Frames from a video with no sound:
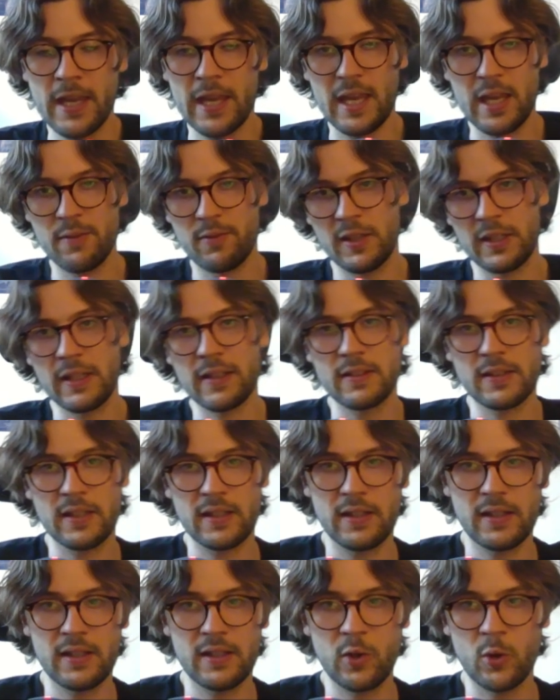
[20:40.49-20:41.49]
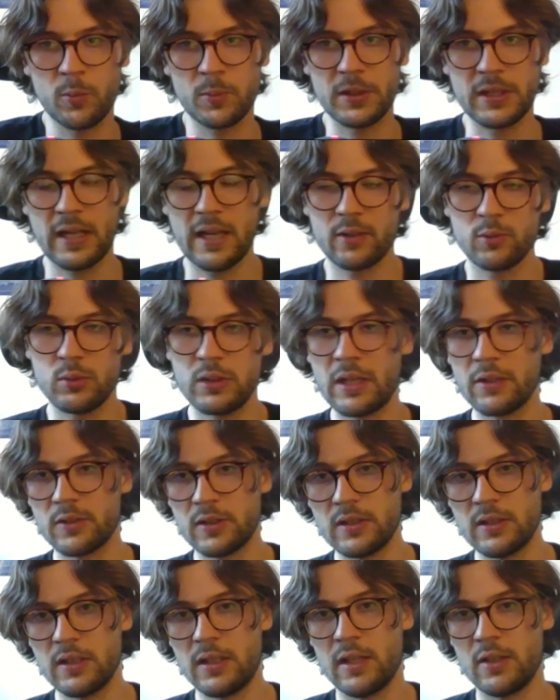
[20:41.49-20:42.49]
if I get a opening hand without
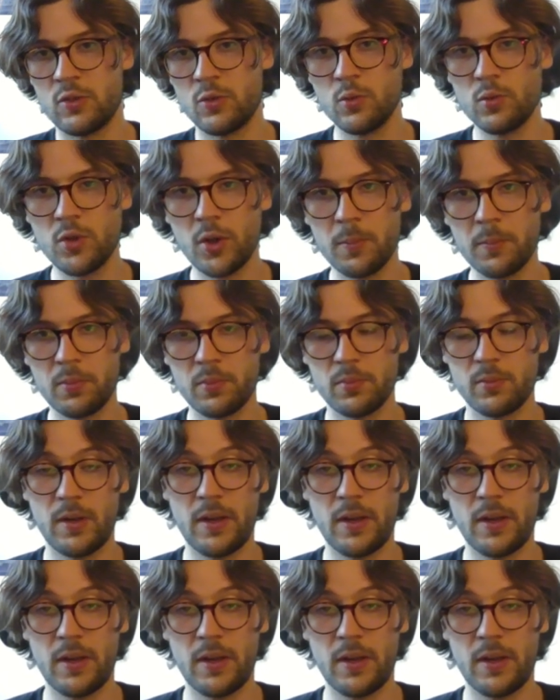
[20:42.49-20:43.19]
a 2-drop,